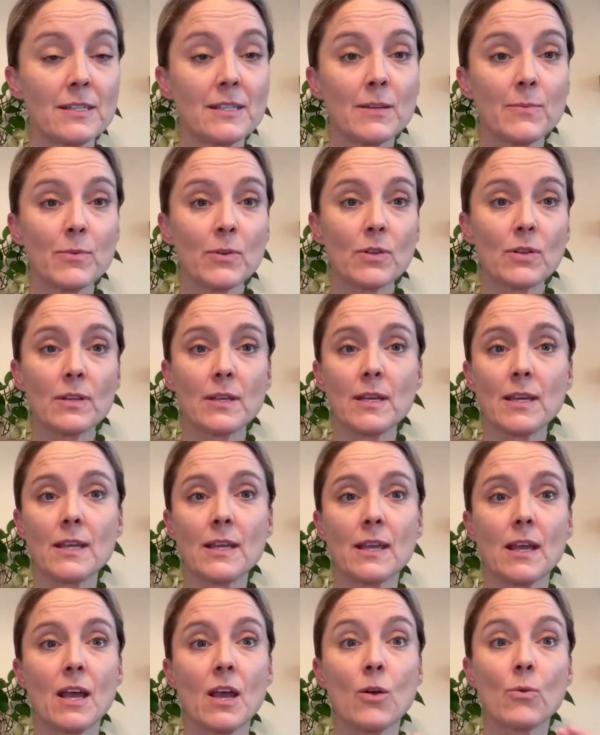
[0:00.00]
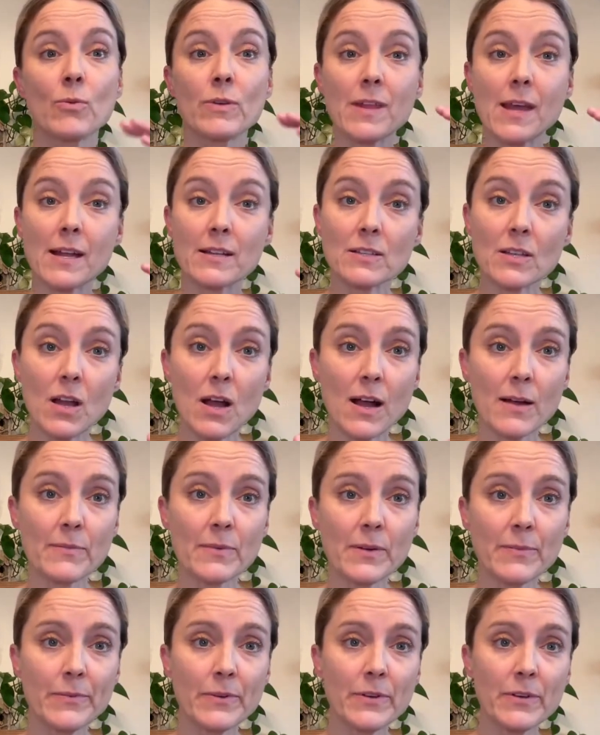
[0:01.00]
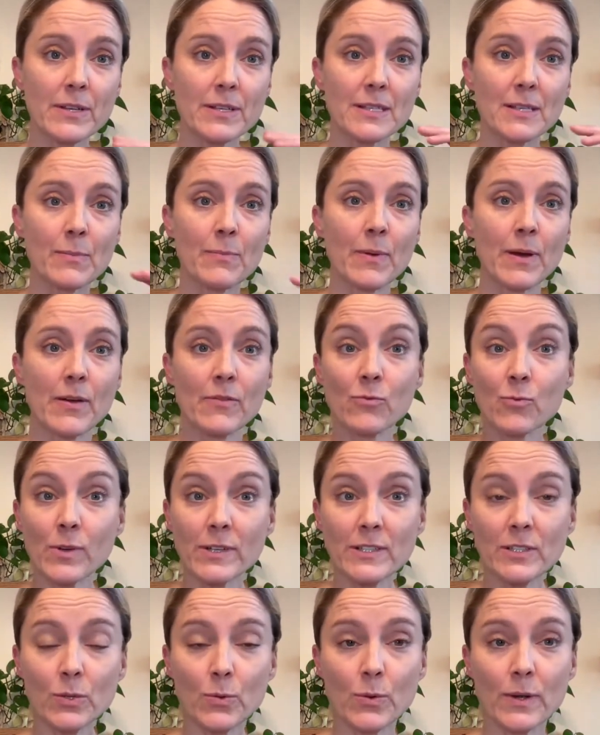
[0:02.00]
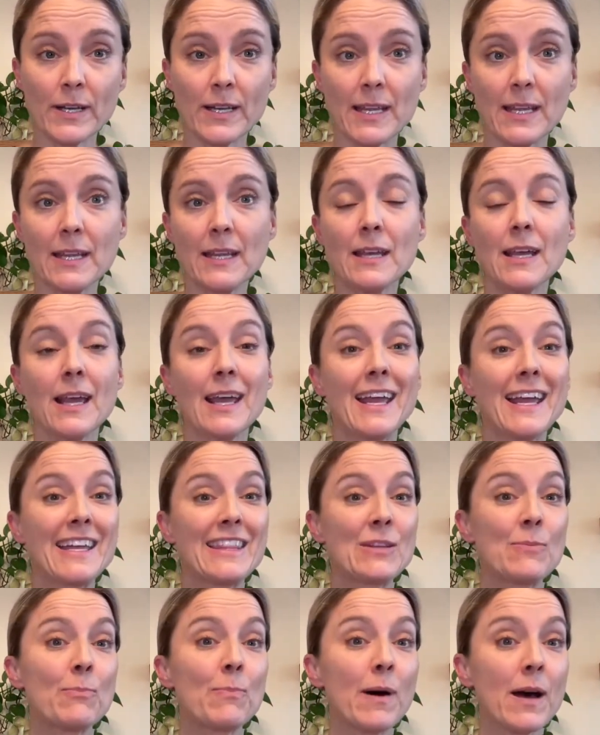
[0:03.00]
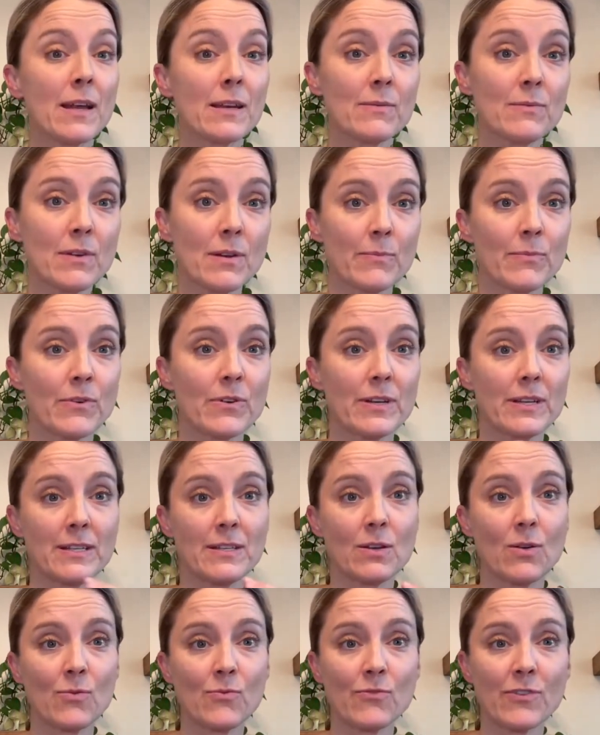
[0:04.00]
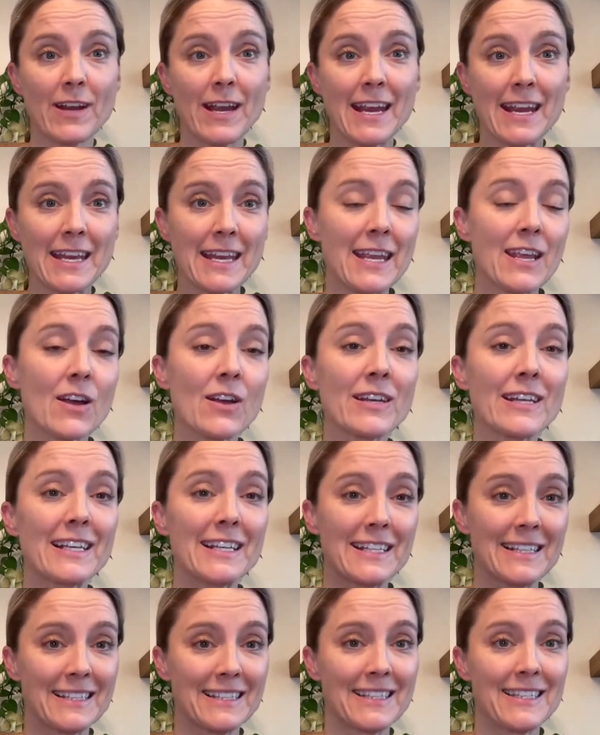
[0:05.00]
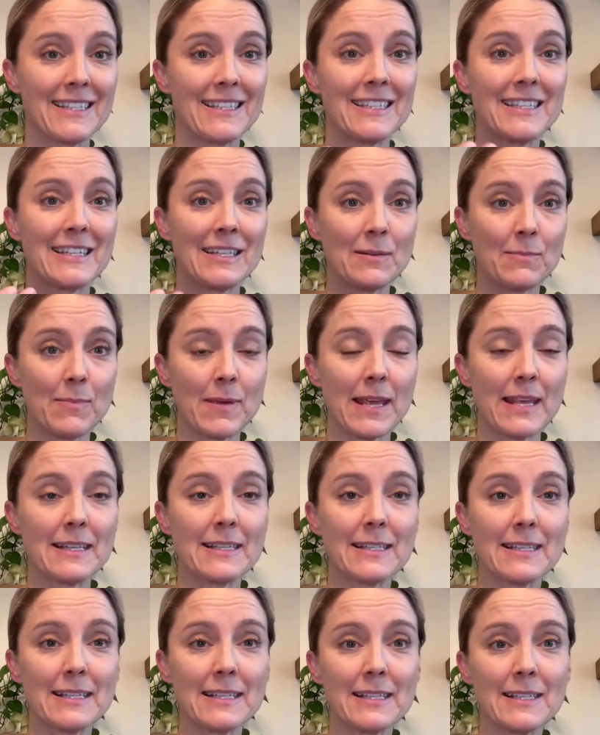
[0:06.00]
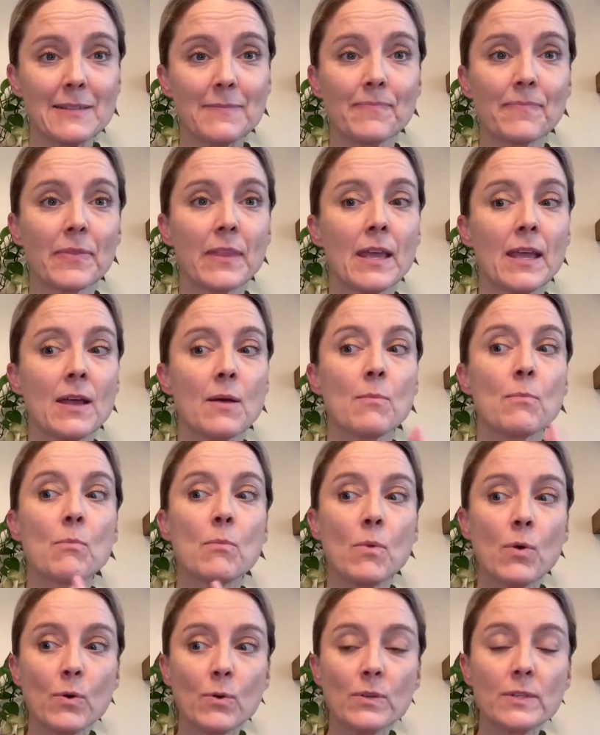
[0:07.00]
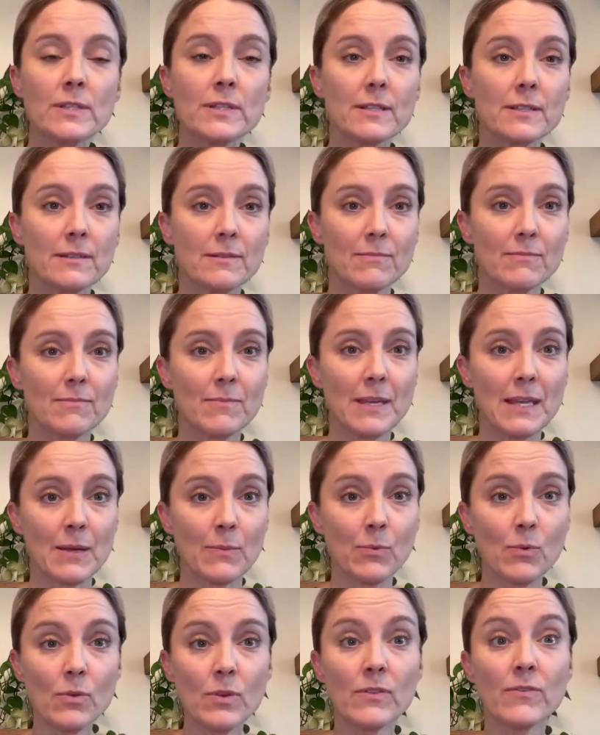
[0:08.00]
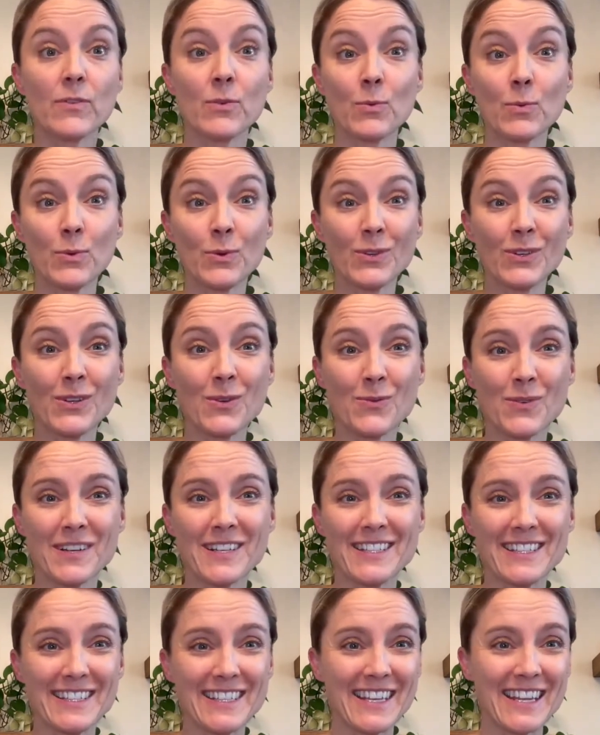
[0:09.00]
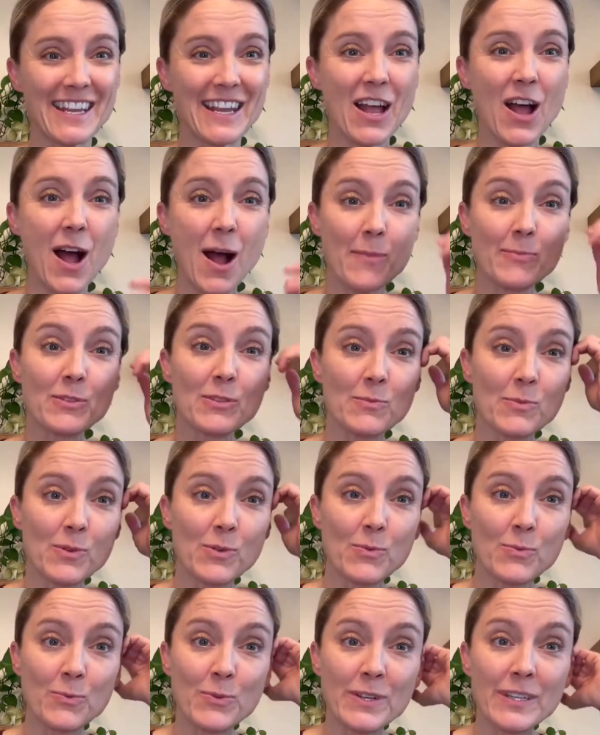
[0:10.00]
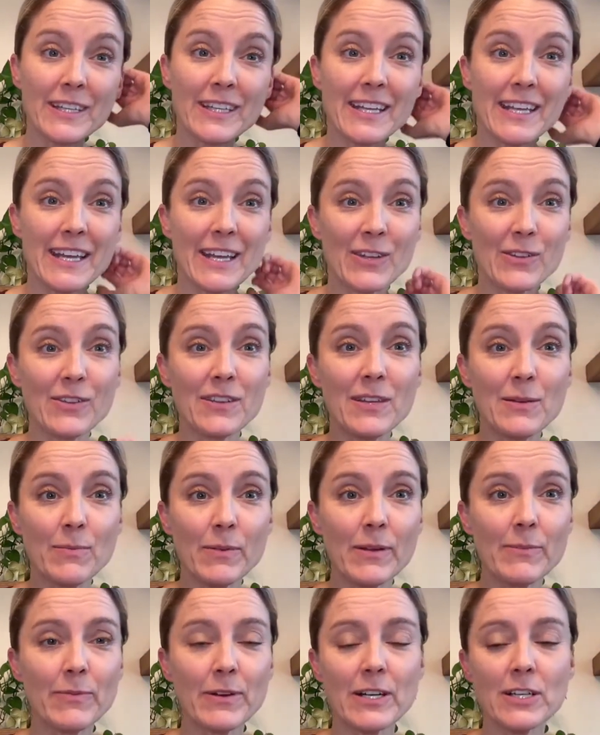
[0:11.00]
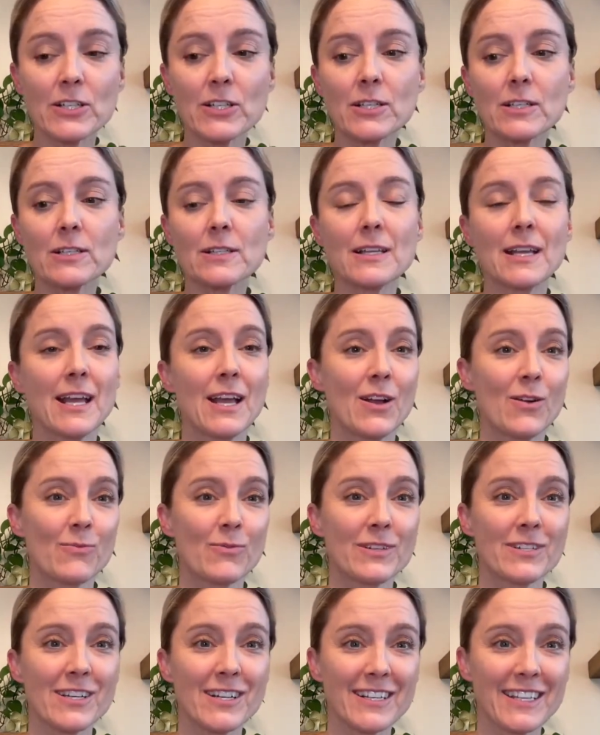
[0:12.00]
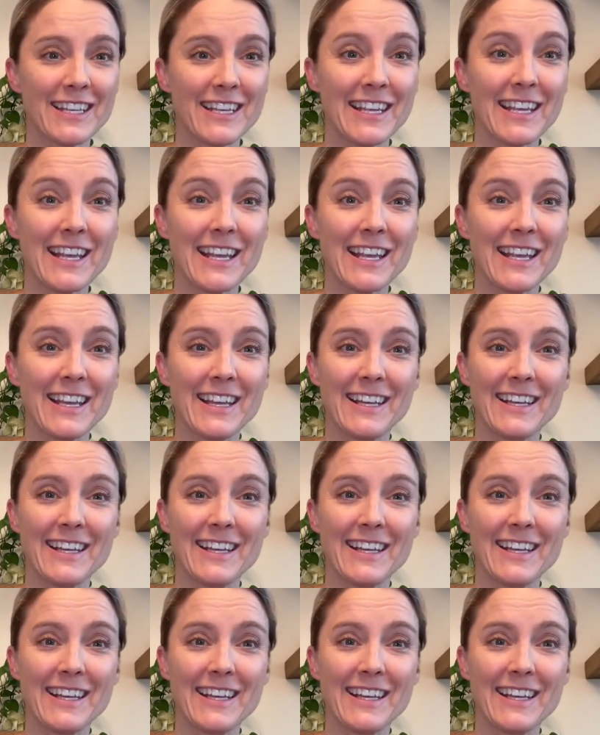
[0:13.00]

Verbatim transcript: is typically where that top number is above 120 and the bottom number is over 80 on a consistent basis. Most people, if you really want to see optimal, really healthy blood pressures, we're talking